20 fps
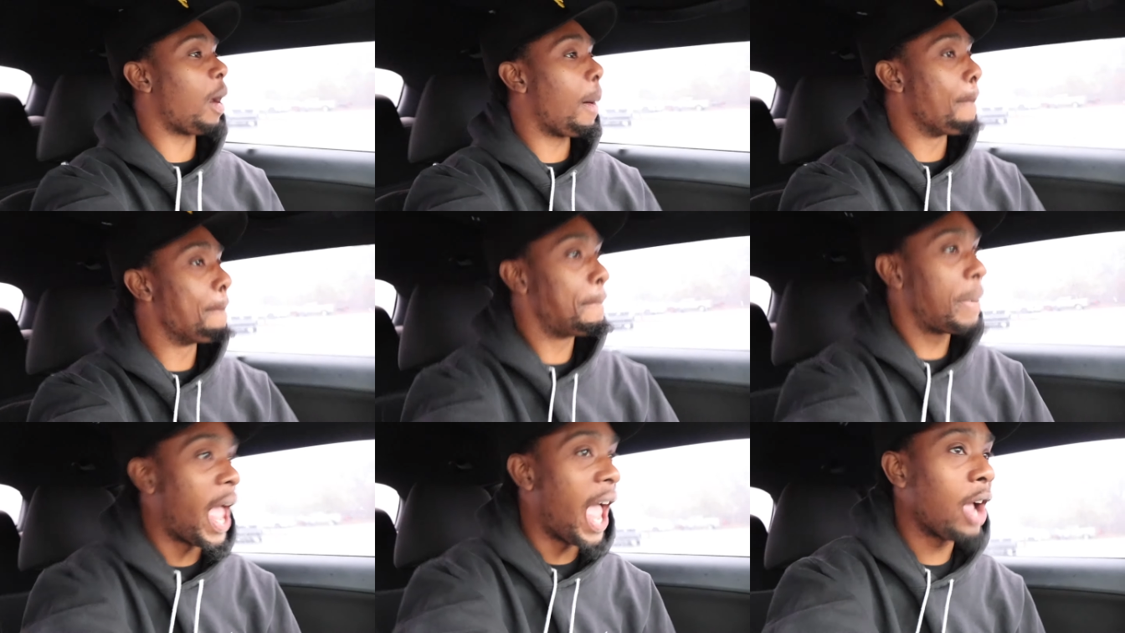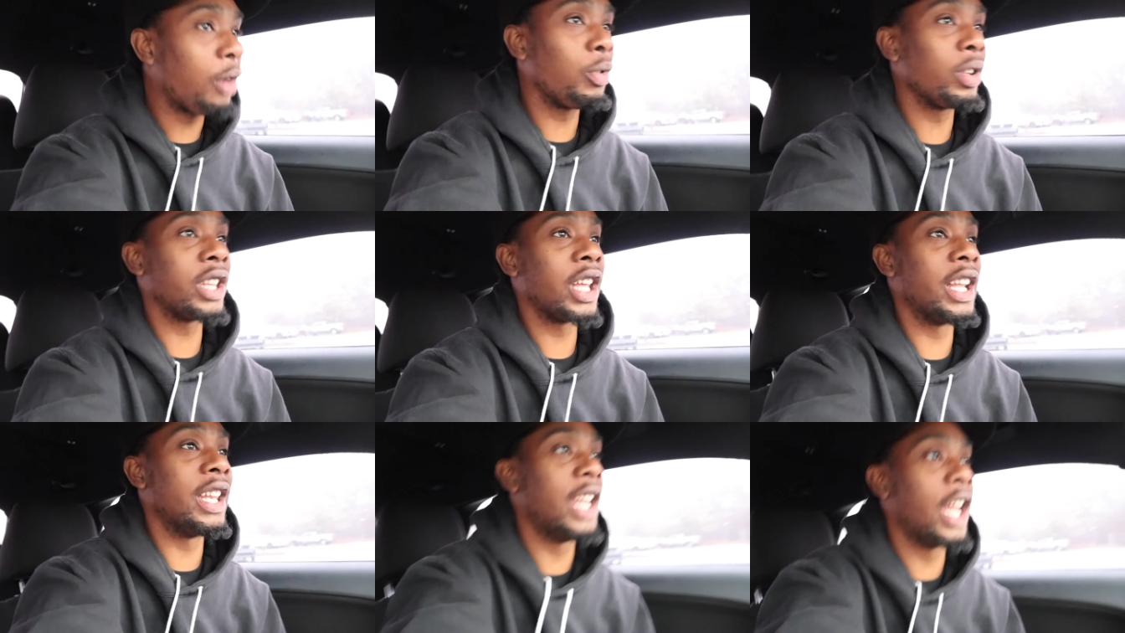I'm back
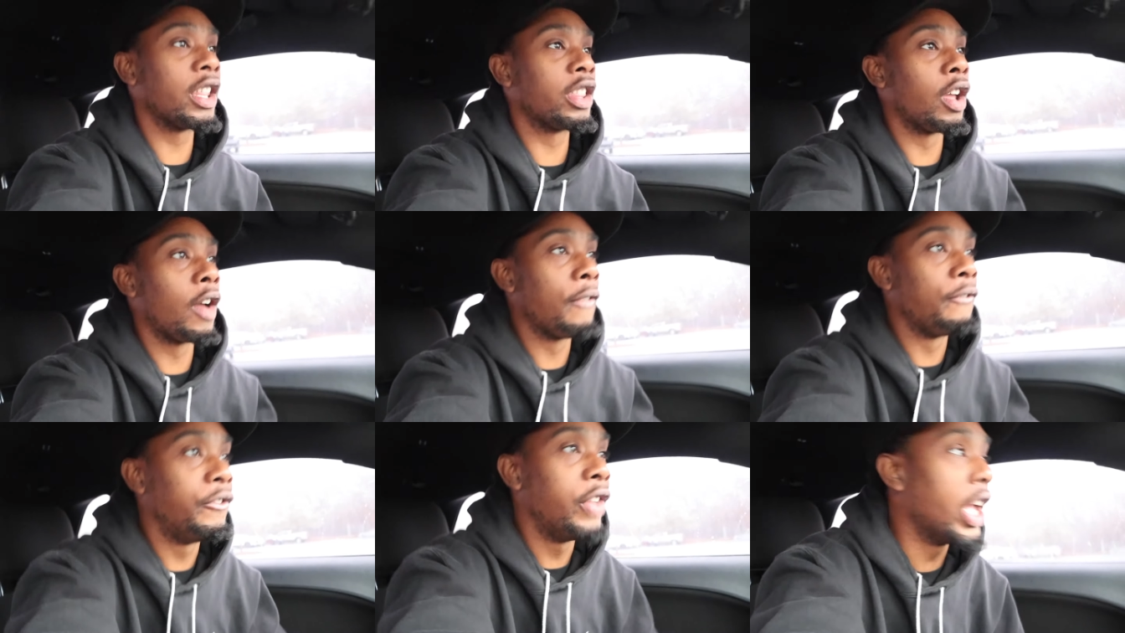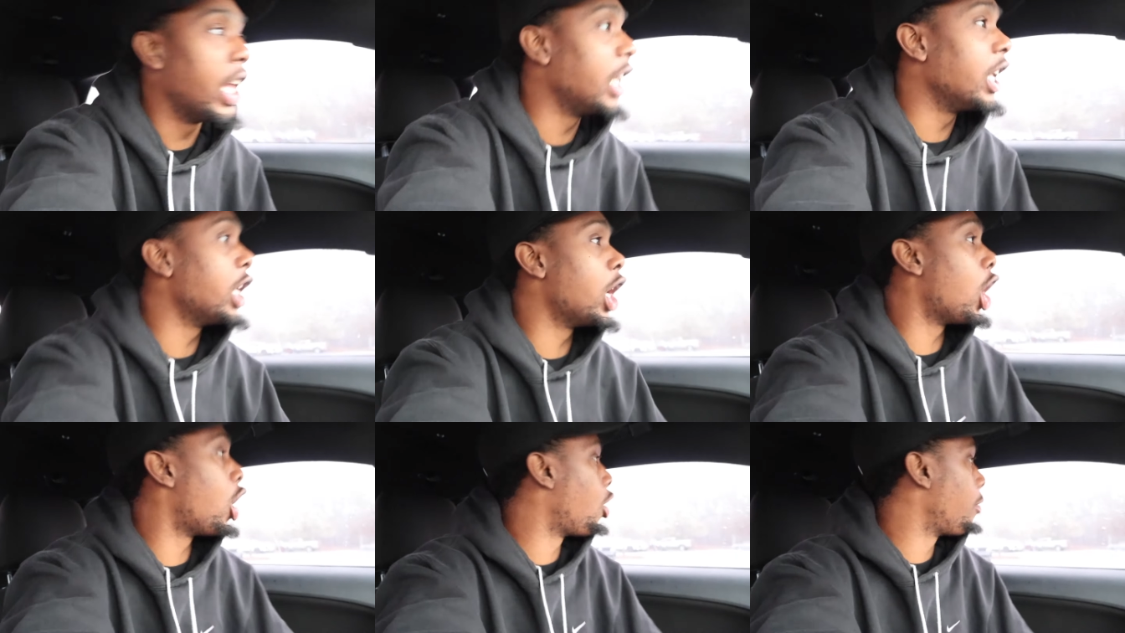with another
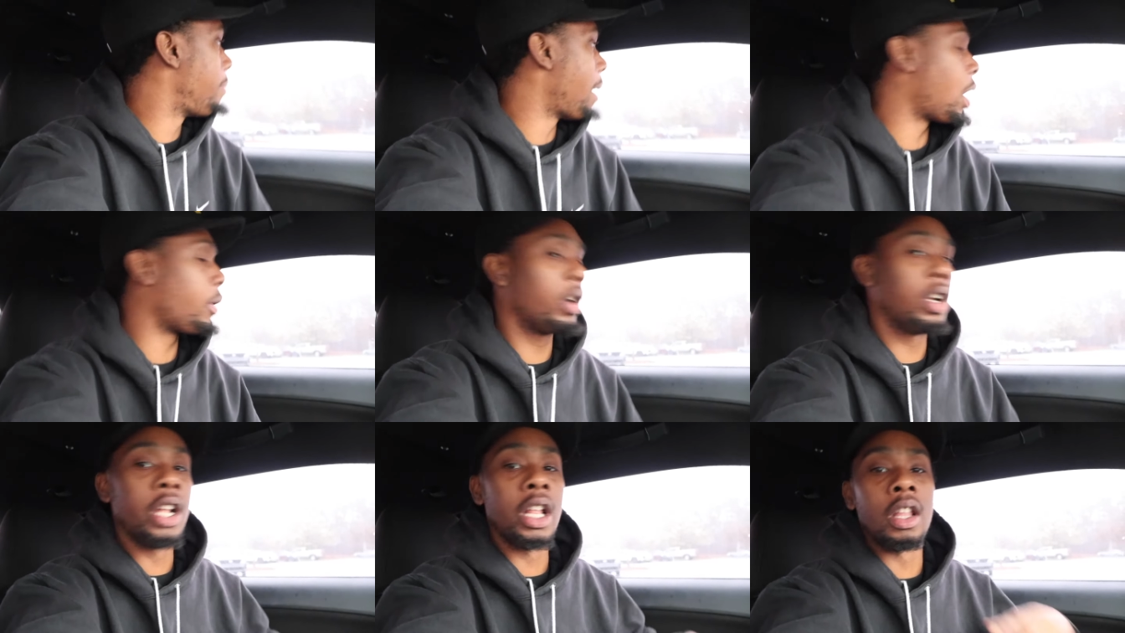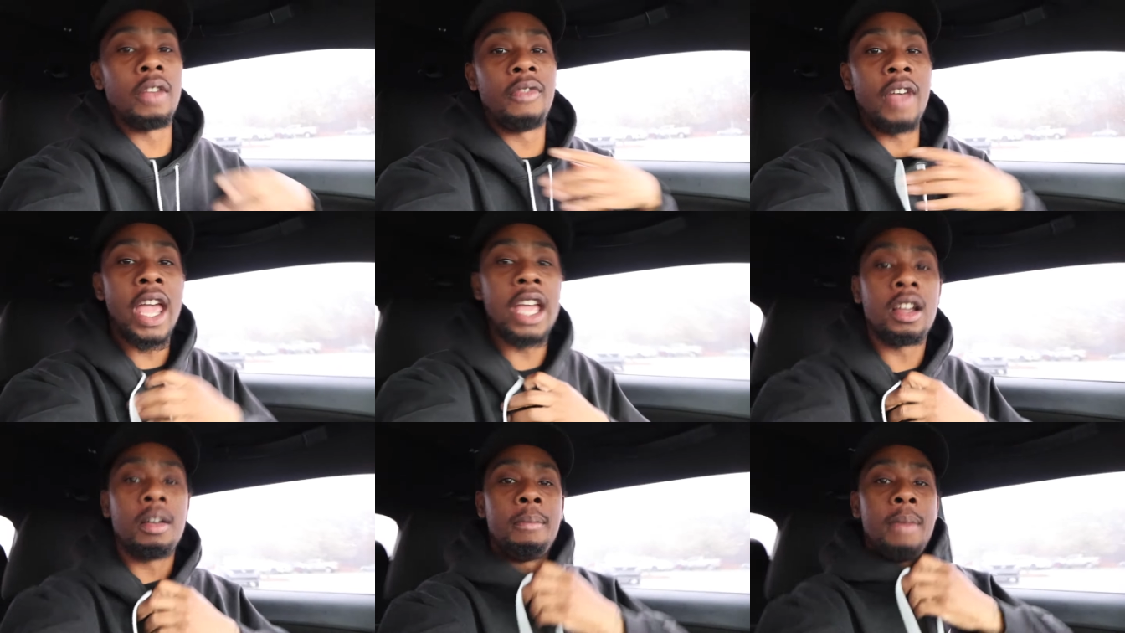video. Back with another
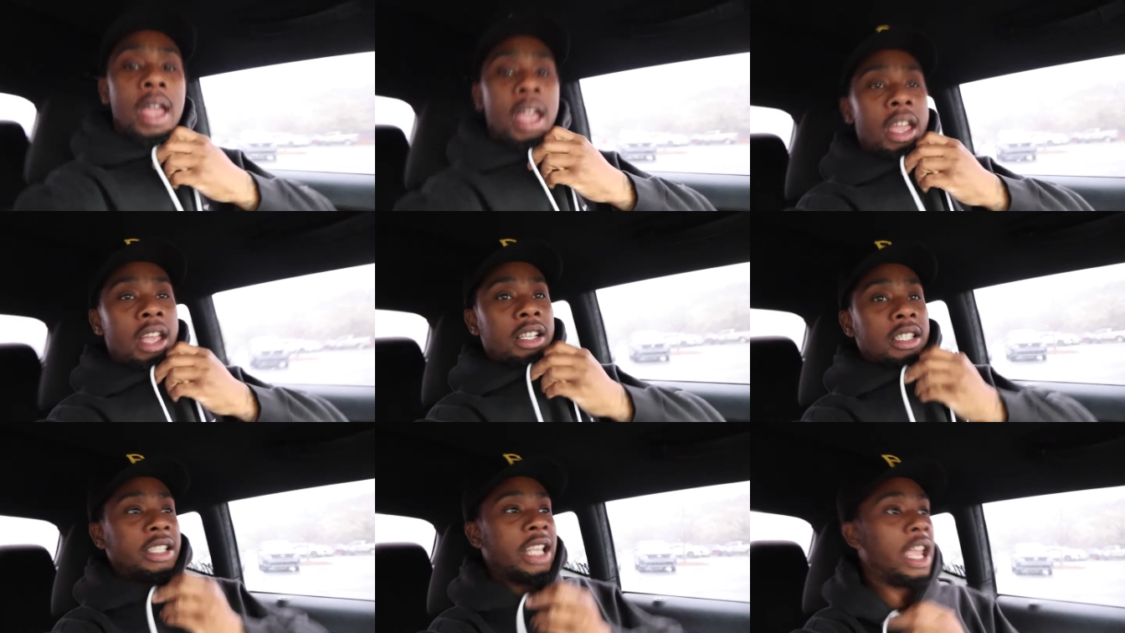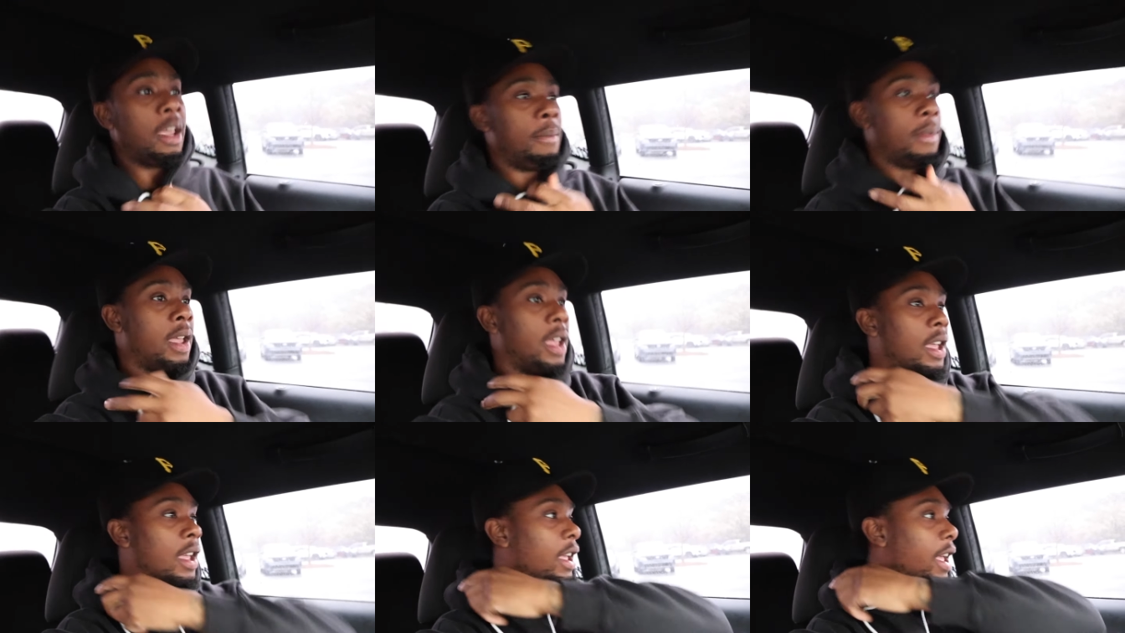Vanga, man. Say,
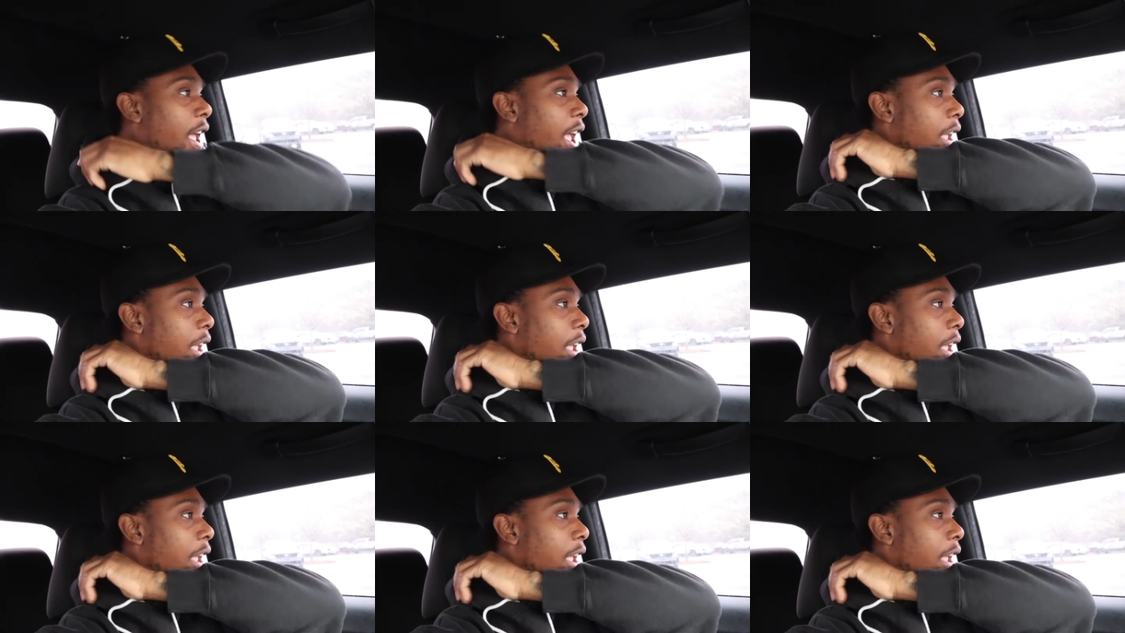man.